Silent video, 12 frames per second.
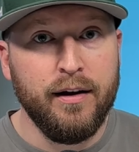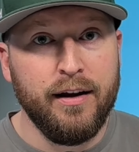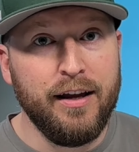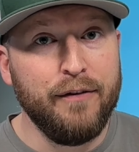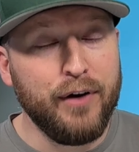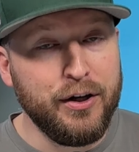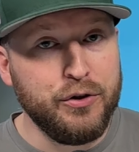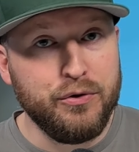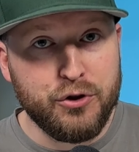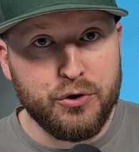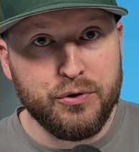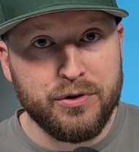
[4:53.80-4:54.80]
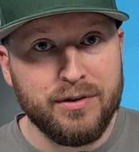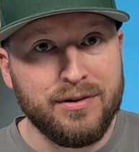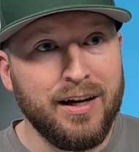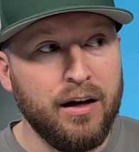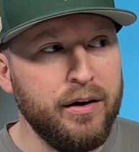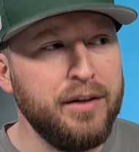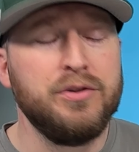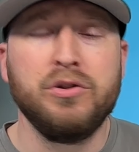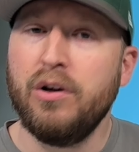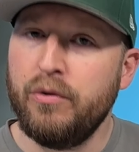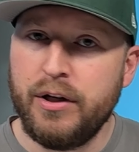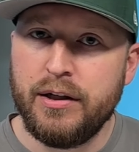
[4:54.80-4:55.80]
if I do choose to sell, it's
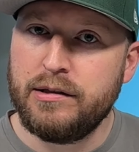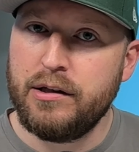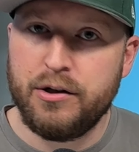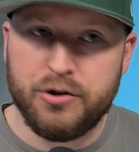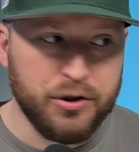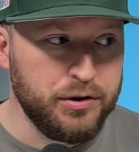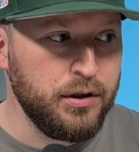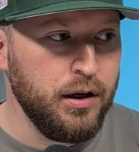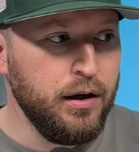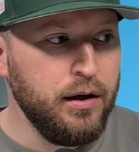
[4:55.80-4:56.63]
so easy to just